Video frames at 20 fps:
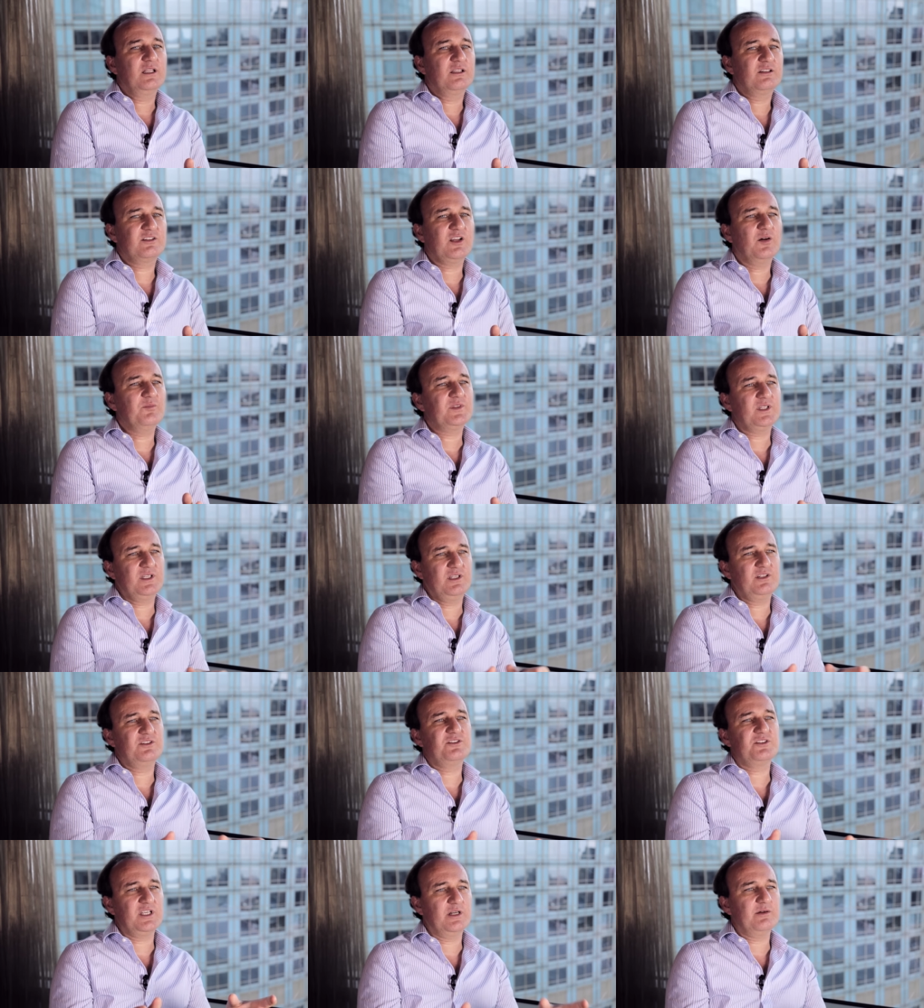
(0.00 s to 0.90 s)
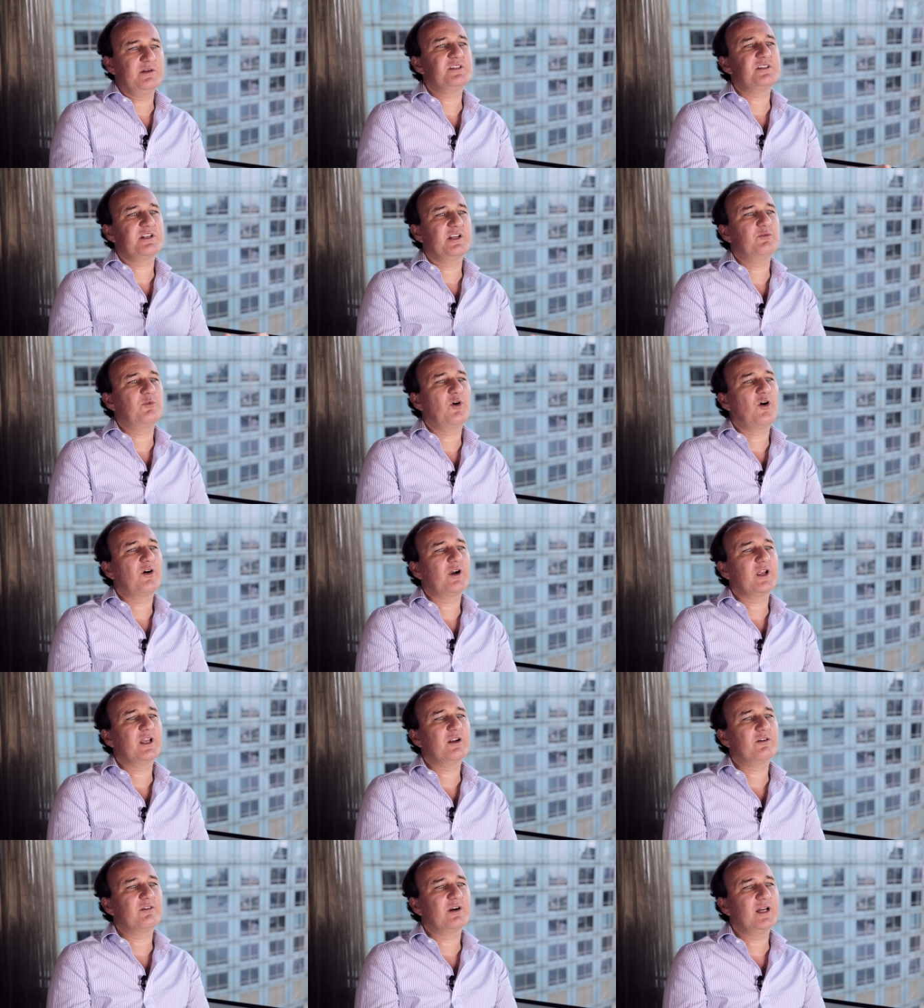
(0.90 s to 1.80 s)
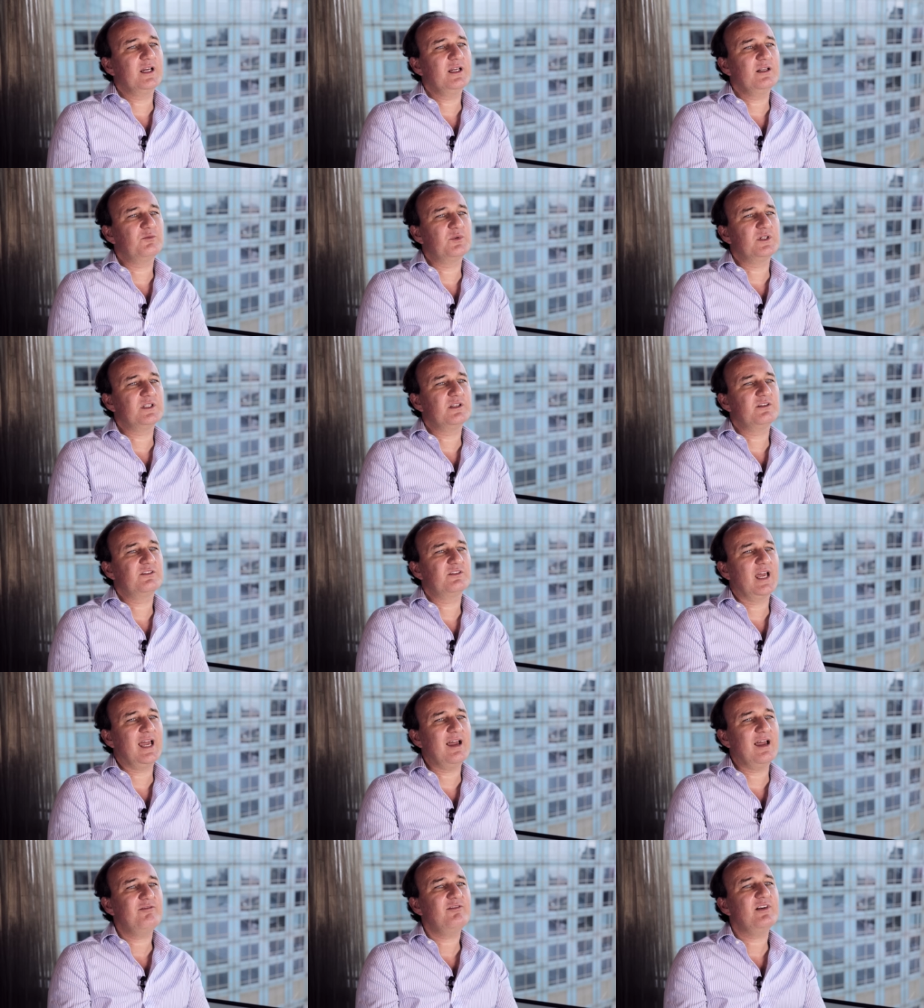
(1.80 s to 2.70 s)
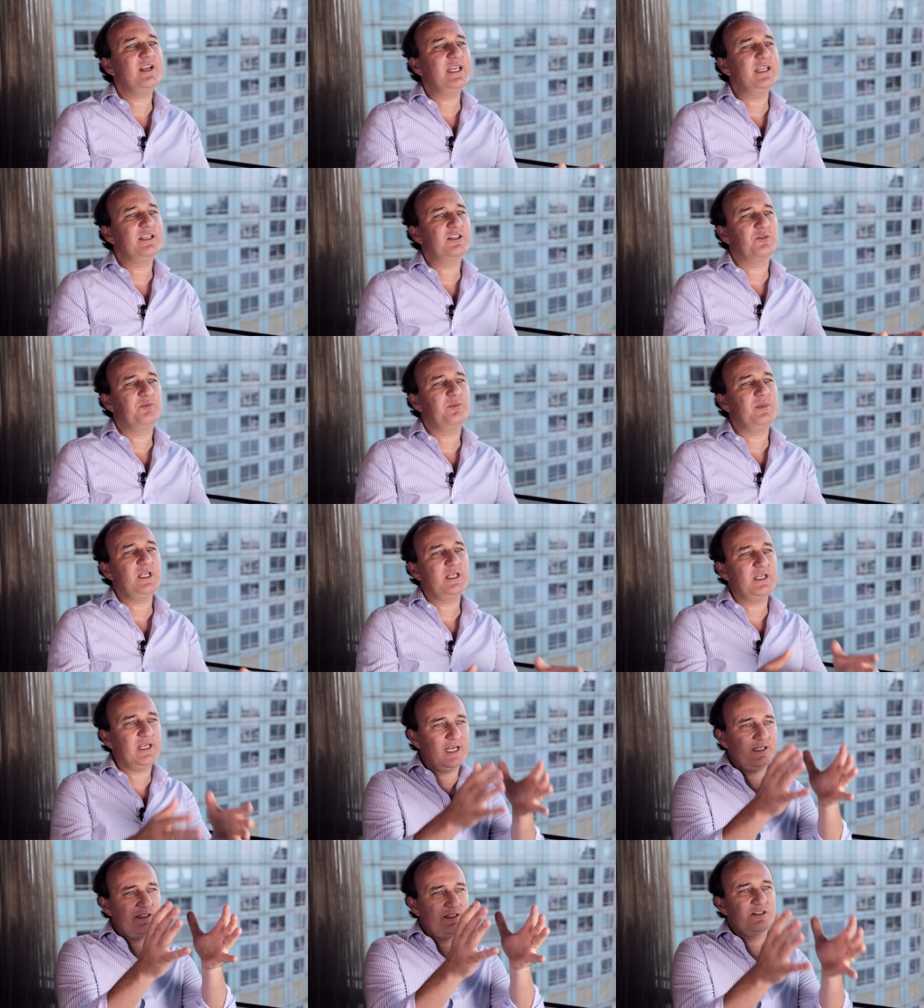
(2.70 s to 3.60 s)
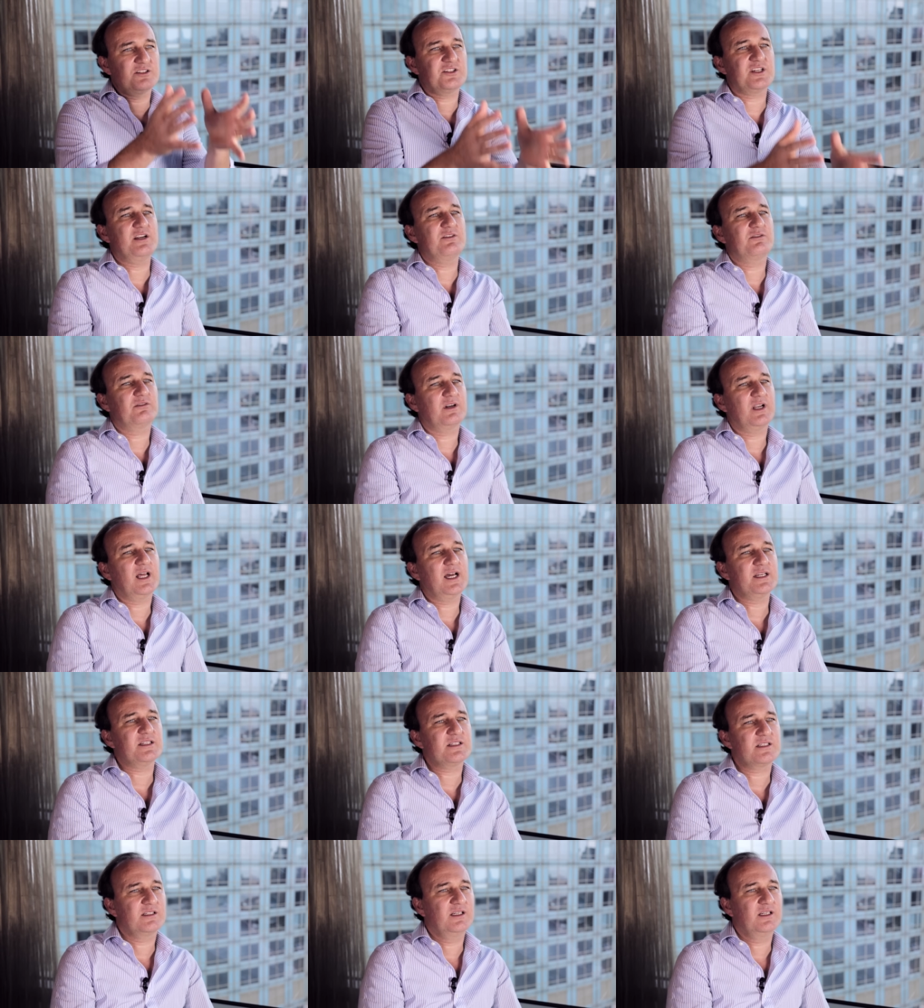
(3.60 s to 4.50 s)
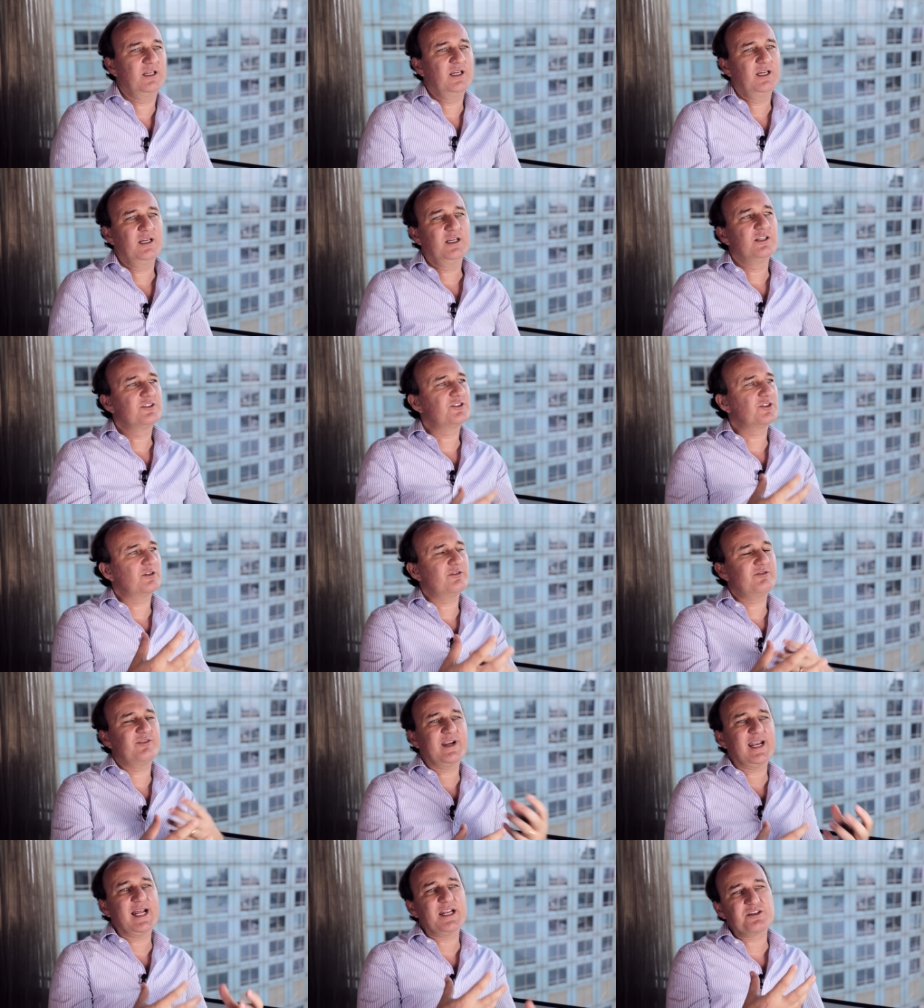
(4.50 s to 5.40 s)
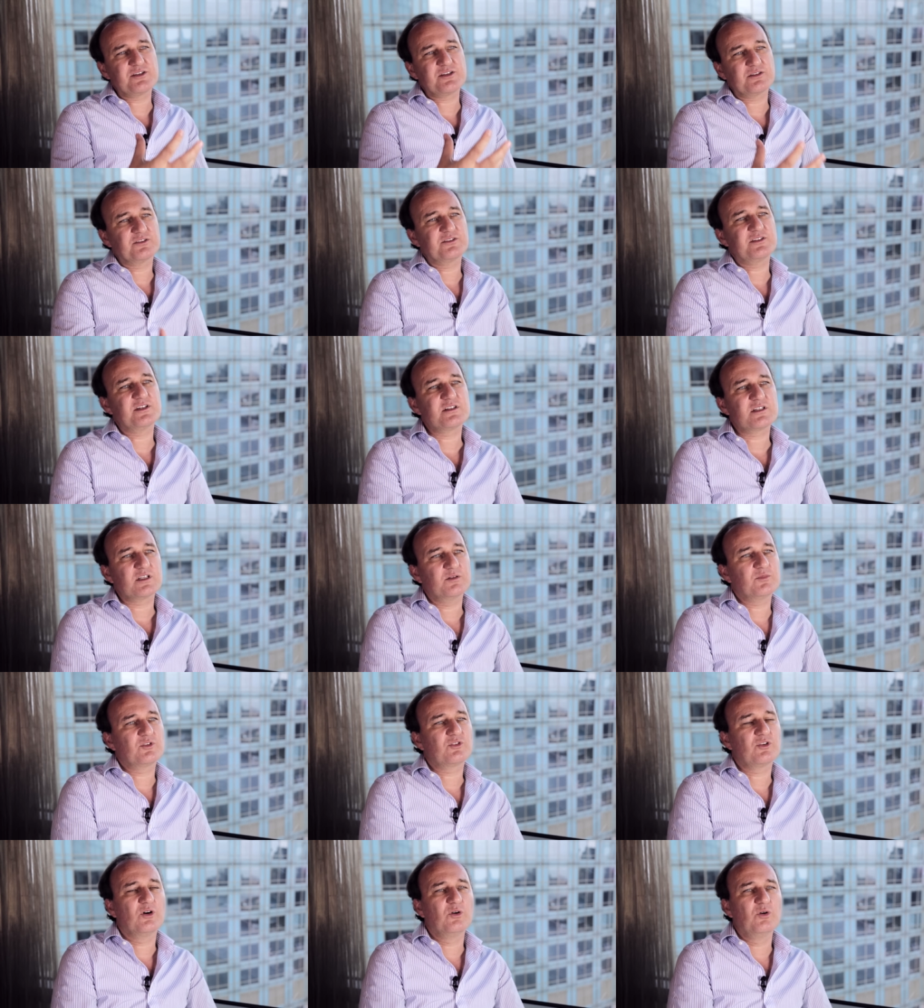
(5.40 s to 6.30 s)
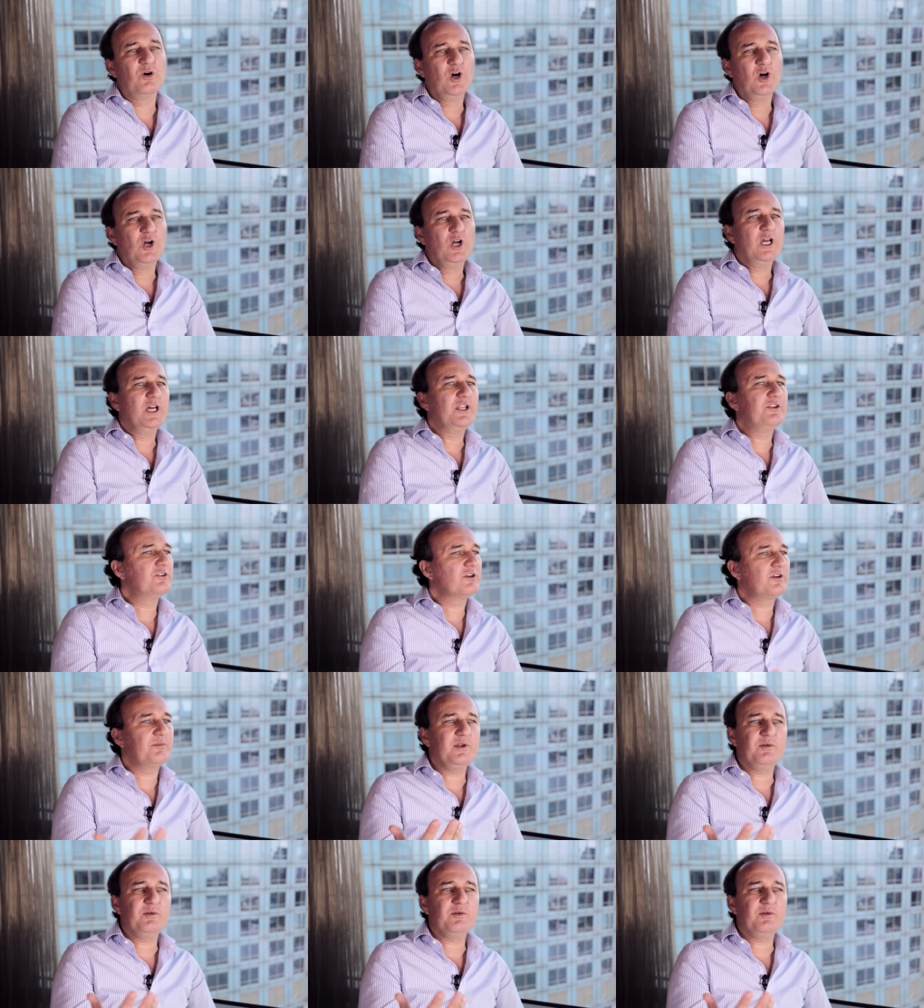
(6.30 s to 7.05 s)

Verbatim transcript: something is seriously wrong here, right? With this heavily intermediated, centralized sort of financial system. So it took